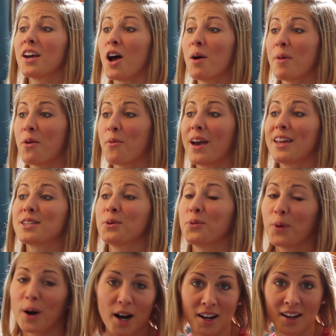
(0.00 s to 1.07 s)
it on my way to
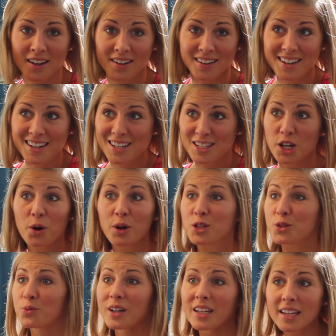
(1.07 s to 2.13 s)
work. So it's
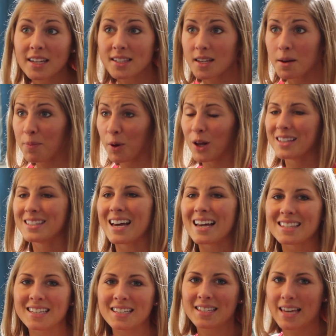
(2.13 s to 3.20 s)
really simple. It
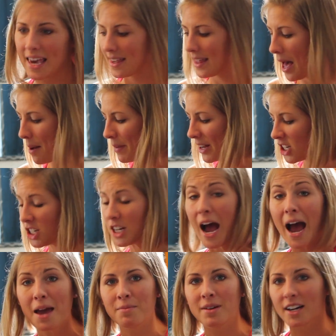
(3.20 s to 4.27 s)
doesn't take that much
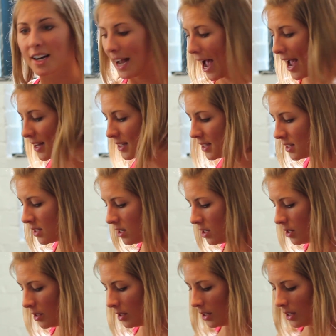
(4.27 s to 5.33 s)
time here, guys.
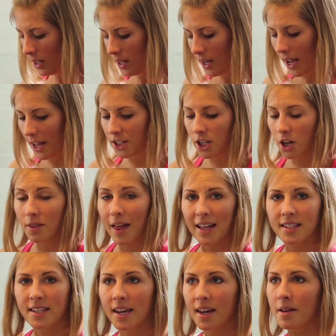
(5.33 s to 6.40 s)
And so
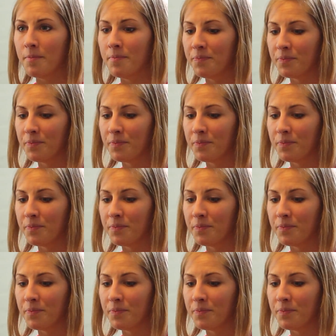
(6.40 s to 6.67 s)
that's it.